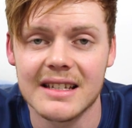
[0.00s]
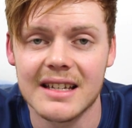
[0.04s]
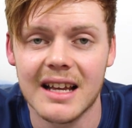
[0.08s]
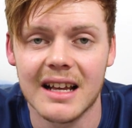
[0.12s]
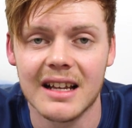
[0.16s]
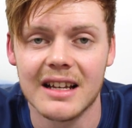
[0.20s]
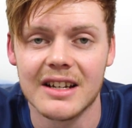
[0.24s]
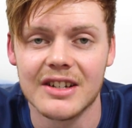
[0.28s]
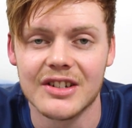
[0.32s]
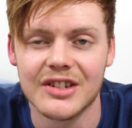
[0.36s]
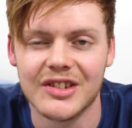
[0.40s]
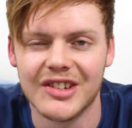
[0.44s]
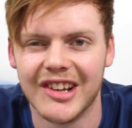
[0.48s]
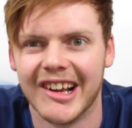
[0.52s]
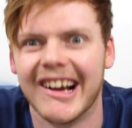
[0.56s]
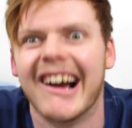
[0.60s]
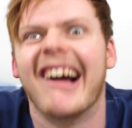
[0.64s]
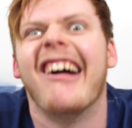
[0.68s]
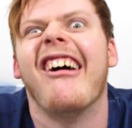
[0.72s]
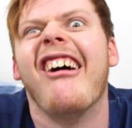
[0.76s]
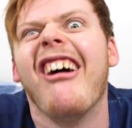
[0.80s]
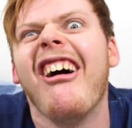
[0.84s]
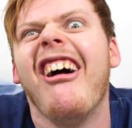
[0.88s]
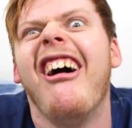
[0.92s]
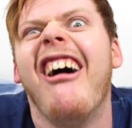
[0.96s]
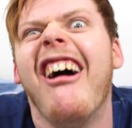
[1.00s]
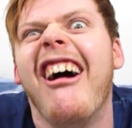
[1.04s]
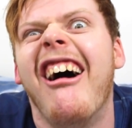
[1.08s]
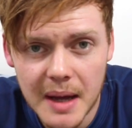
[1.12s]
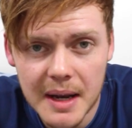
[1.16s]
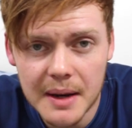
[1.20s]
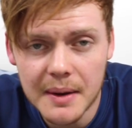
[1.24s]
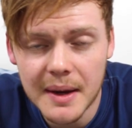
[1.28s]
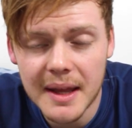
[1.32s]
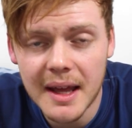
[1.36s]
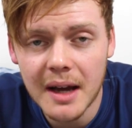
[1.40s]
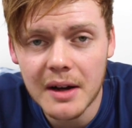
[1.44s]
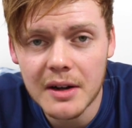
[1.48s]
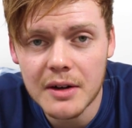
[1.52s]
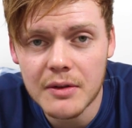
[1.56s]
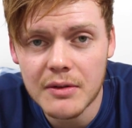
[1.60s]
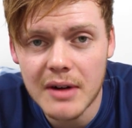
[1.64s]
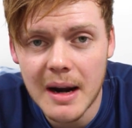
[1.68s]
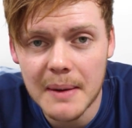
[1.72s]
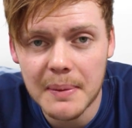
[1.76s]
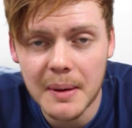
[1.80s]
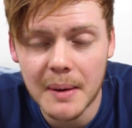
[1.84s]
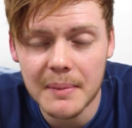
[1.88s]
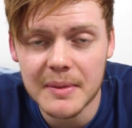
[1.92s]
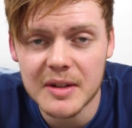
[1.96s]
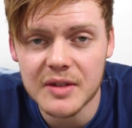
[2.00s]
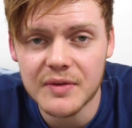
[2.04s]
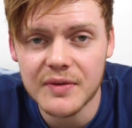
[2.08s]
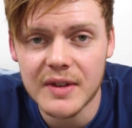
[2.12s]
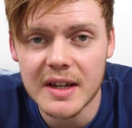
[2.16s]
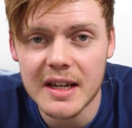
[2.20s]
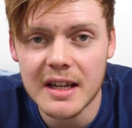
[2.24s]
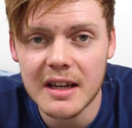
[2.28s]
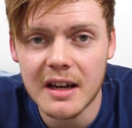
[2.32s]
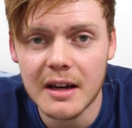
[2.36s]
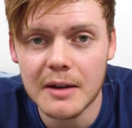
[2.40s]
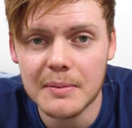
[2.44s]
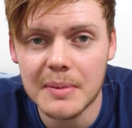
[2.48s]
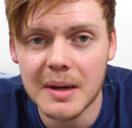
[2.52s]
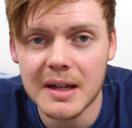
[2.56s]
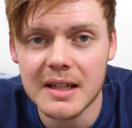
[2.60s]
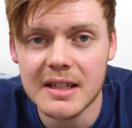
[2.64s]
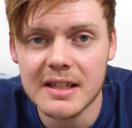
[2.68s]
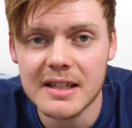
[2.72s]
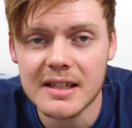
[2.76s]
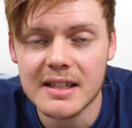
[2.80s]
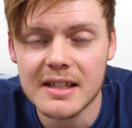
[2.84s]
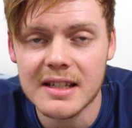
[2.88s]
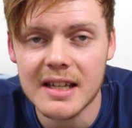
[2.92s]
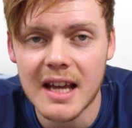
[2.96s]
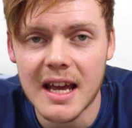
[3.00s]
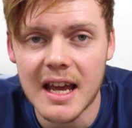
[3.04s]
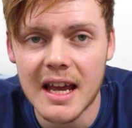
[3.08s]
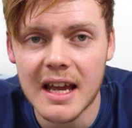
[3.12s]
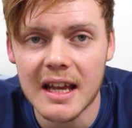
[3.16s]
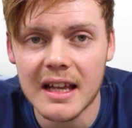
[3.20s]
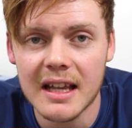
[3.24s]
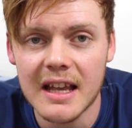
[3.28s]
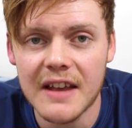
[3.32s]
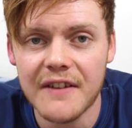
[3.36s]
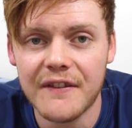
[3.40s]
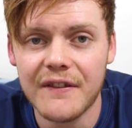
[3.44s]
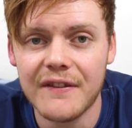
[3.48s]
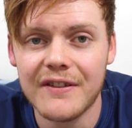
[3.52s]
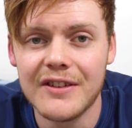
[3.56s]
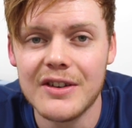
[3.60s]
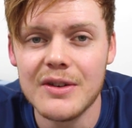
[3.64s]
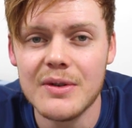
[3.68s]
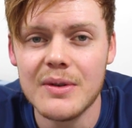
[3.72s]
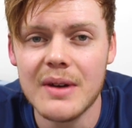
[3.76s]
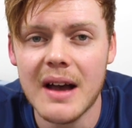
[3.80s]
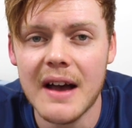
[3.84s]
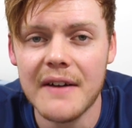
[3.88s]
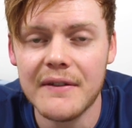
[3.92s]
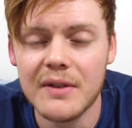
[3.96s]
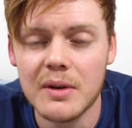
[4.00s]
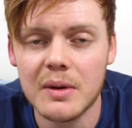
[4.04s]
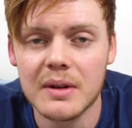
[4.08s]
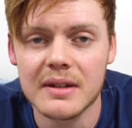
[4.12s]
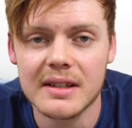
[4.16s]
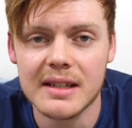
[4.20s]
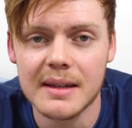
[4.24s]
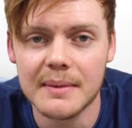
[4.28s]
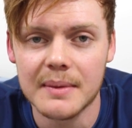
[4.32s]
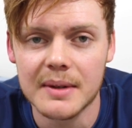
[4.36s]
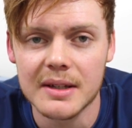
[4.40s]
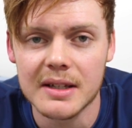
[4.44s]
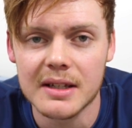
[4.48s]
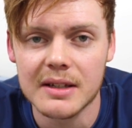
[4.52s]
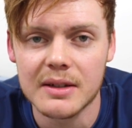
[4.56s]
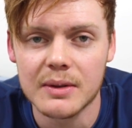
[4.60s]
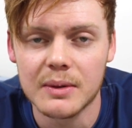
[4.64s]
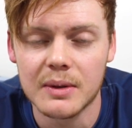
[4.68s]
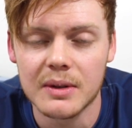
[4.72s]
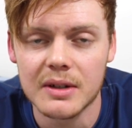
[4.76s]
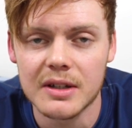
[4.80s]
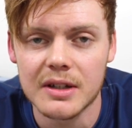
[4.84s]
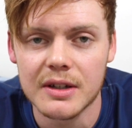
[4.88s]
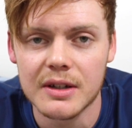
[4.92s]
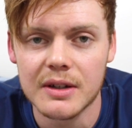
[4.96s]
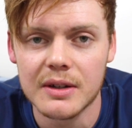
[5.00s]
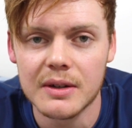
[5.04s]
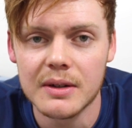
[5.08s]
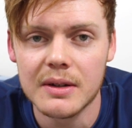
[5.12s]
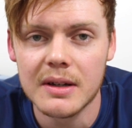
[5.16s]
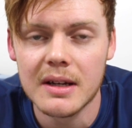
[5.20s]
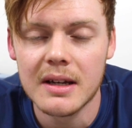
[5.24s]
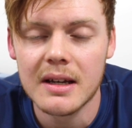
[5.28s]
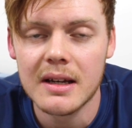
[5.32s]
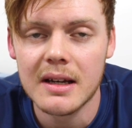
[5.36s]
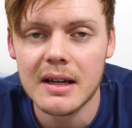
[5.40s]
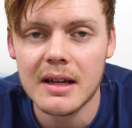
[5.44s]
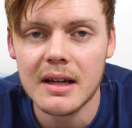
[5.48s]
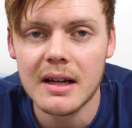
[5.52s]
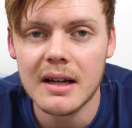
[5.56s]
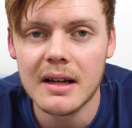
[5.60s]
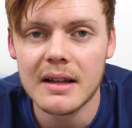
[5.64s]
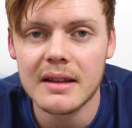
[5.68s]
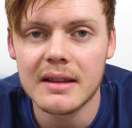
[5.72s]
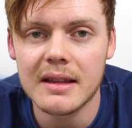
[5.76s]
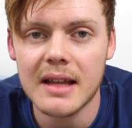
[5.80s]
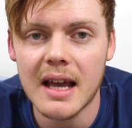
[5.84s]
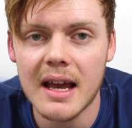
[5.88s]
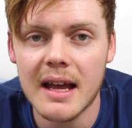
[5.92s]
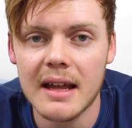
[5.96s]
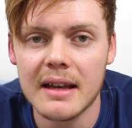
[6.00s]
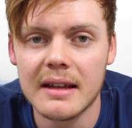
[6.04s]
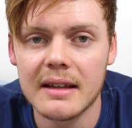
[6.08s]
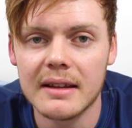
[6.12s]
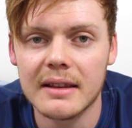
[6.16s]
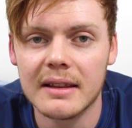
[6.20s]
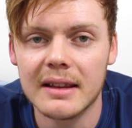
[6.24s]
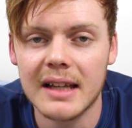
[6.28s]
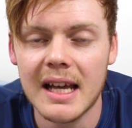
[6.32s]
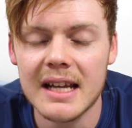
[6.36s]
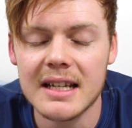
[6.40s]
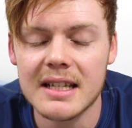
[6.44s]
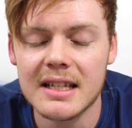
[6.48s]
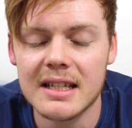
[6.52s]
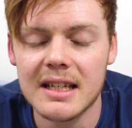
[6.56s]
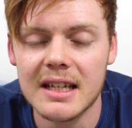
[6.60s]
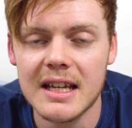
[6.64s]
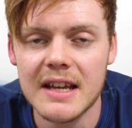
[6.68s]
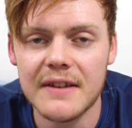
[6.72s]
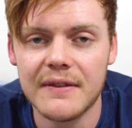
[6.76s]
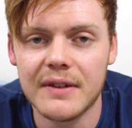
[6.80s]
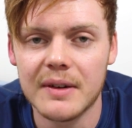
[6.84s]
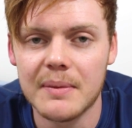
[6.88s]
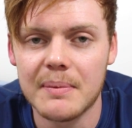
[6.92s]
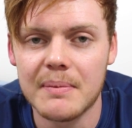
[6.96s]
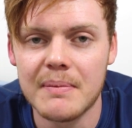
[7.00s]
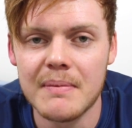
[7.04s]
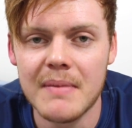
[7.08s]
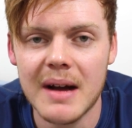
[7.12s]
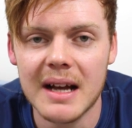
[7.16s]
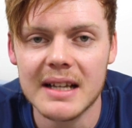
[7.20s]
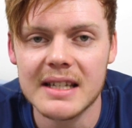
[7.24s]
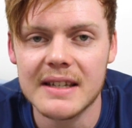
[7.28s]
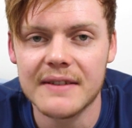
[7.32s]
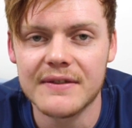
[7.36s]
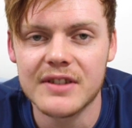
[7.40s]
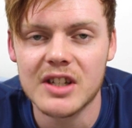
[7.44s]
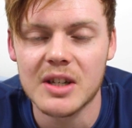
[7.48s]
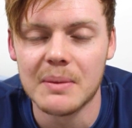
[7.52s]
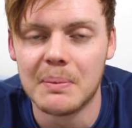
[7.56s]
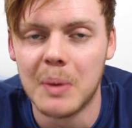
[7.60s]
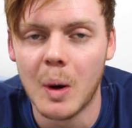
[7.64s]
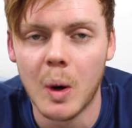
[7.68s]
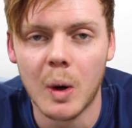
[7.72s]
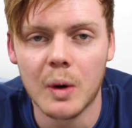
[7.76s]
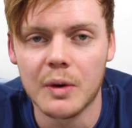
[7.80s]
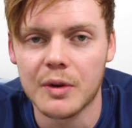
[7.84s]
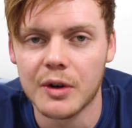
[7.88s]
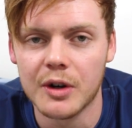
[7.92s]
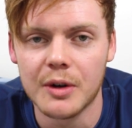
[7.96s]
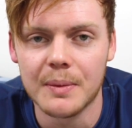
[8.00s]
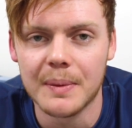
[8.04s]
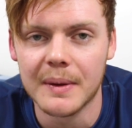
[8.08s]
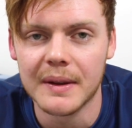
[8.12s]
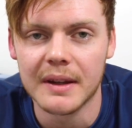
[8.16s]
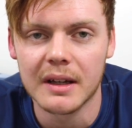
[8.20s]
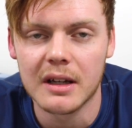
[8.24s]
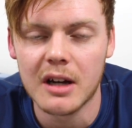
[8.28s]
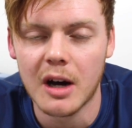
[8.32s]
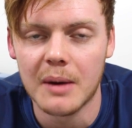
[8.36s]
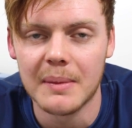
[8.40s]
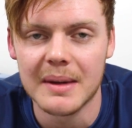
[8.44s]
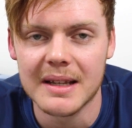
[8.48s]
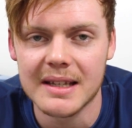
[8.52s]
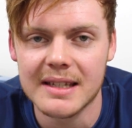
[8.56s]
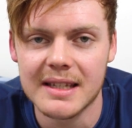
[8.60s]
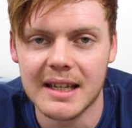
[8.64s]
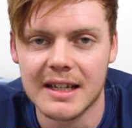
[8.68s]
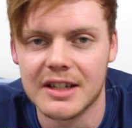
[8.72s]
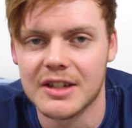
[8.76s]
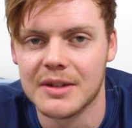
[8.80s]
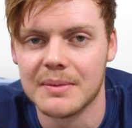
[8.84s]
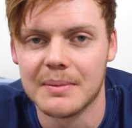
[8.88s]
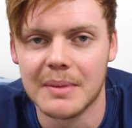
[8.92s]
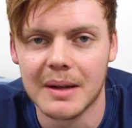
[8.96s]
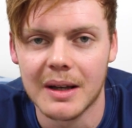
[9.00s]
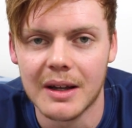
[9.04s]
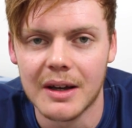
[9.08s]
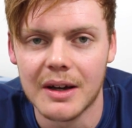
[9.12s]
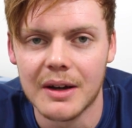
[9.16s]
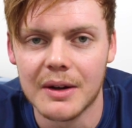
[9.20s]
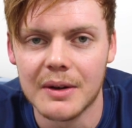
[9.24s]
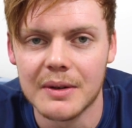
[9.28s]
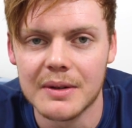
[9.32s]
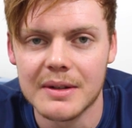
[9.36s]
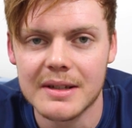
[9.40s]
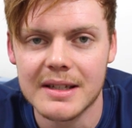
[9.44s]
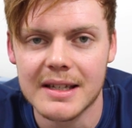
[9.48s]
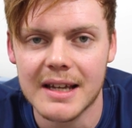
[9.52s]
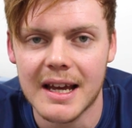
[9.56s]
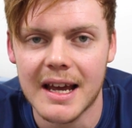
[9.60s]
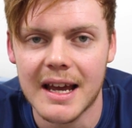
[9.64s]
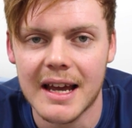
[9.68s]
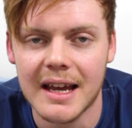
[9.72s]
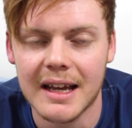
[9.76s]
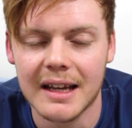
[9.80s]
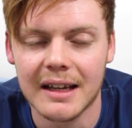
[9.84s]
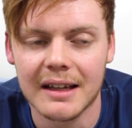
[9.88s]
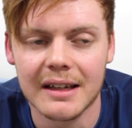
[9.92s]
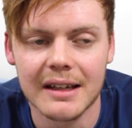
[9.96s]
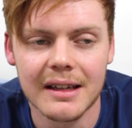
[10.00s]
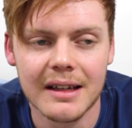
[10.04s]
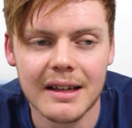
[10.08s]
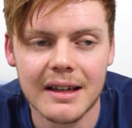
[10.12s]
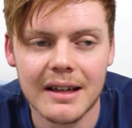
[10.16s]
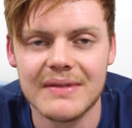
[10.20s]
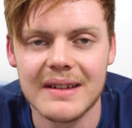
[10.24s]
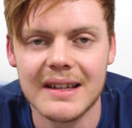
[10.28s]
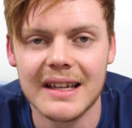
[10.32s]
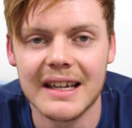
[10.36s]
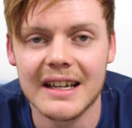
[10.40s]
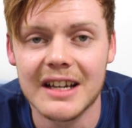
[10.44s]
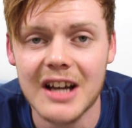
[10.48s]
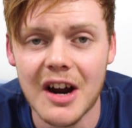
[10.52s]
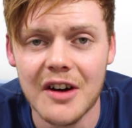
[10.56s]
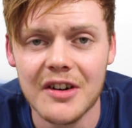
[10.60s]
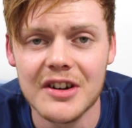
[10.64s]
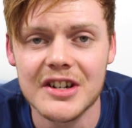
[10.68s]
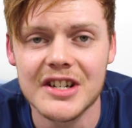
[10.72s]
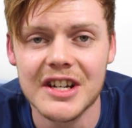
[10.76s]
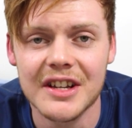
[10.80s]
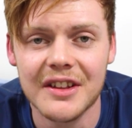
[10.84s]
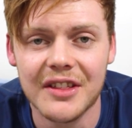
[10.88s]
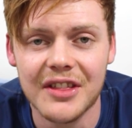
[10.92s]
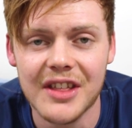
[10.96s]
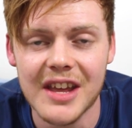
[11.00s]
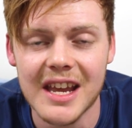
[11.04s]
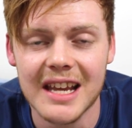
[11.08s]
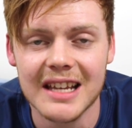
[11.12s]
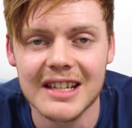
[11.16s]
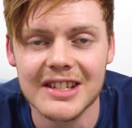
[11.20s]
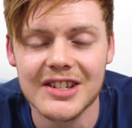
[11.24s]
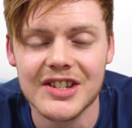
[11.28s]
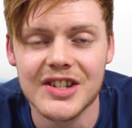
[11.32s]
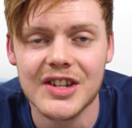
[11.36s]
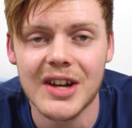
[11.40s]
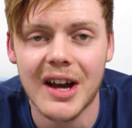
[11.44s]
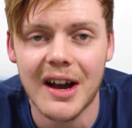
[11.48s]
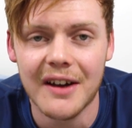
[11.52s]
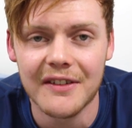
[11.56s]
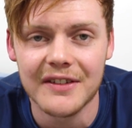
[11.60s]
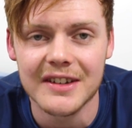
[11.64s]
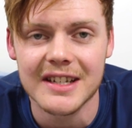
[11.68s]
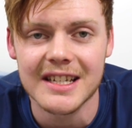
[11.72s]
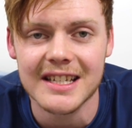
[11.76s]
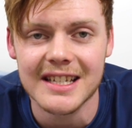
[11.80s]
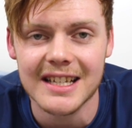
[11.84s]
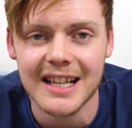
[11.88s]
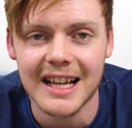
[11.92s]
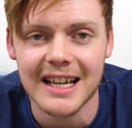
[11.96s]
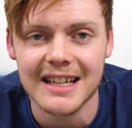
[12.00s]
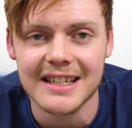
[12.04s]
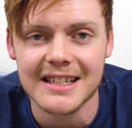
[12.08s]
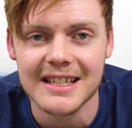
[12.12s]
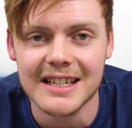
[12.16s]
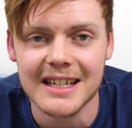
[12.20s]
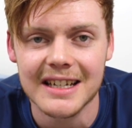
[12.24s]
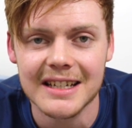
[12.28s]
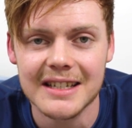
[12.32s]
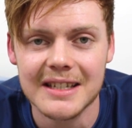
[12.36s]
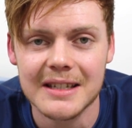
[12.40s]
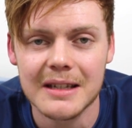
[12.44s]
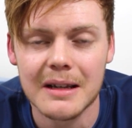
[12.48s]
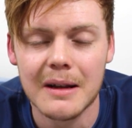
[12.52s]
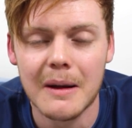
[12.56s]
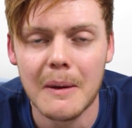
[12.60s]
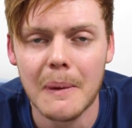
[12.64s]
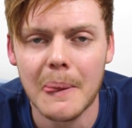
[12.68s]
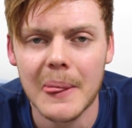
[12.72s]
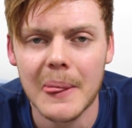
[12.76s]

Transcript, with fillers: intelligent... But anyway, I'm gonna wrap up this video by just saying, if you ever want someone to talk to, then let's leave a massive support group in the comments section below saying encouraging things to other dyslexics.